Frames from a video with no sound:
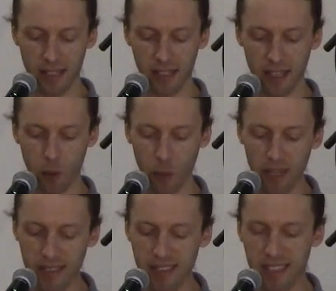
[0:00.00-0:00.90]

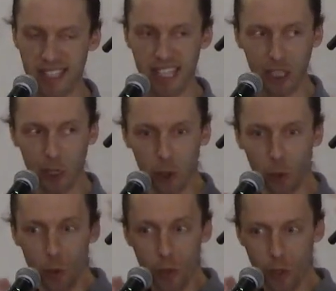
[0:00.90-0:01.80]
creates this
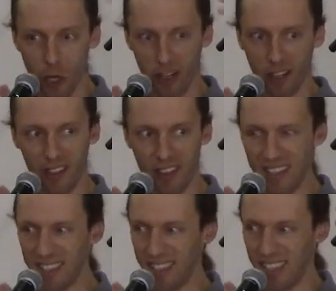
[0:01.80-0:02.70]
delusion,
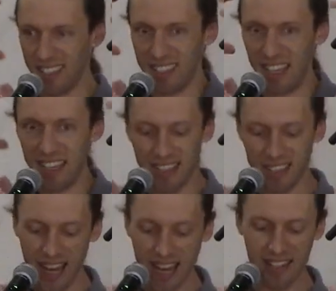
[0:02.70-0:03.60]
this
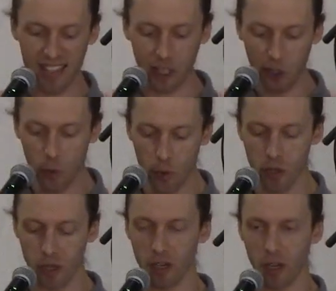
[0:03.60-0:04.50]
insane
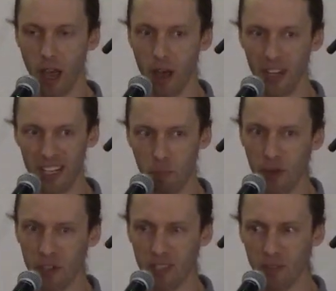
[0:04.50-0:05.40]
delusion of an
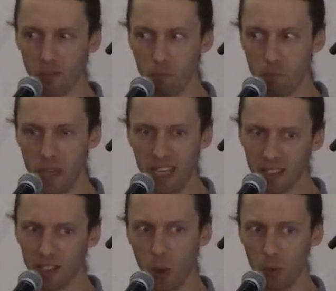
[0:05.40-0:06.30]
experience of being
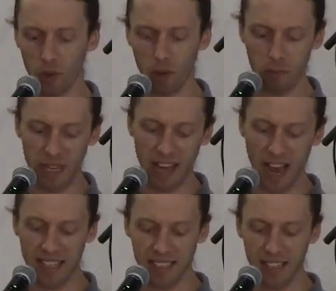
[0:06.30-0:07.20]
alone, of being
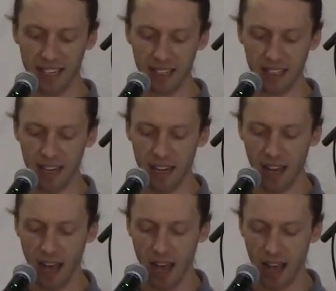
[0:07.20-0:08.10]
isolated.
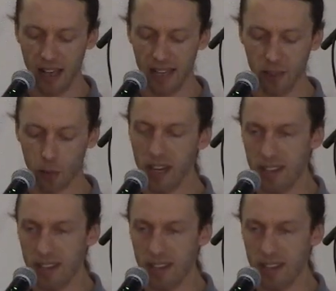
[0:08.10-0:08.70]
It creates a